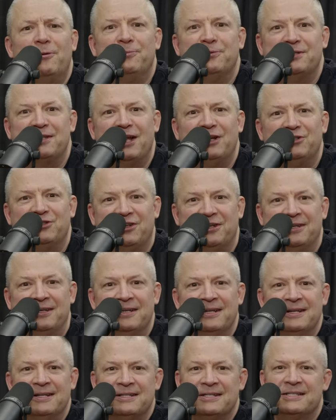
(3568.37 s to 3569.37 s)
obsession.
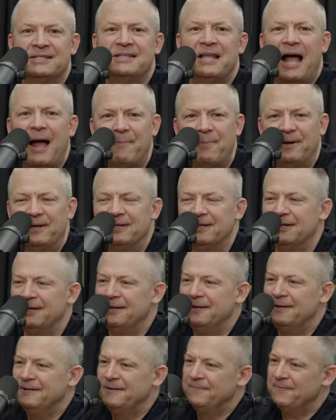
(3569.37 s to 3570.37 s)
Stop it.
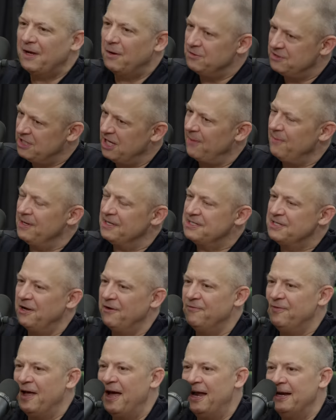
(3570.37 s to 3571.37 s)
I would tell
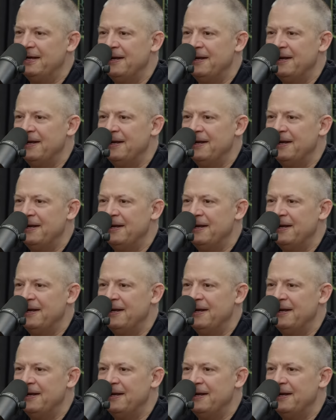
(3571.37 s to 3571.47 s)
myself that.